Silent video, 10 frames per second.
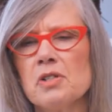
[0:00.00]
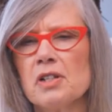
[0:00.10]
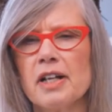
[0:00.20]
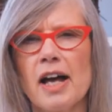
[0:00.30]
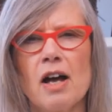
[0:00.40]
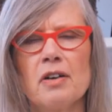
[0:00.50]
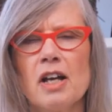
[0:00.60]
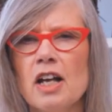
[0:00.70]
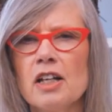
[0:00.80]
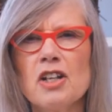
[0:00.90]
you down.
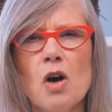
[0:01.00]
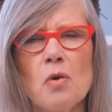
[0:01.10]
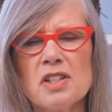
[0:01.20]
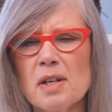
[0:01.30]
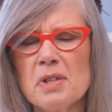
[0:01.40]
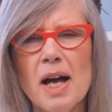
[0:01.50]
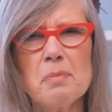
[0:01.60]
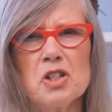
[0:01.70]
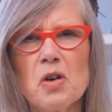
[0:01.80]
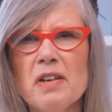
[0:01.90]
Sometimes
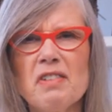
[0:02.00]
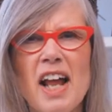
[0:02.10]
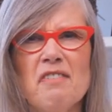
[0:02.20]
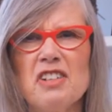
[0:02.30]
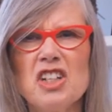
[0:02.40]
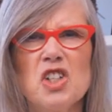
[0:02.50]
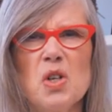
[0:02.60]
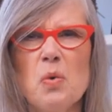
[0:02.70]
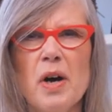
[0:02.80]
you don't even have to do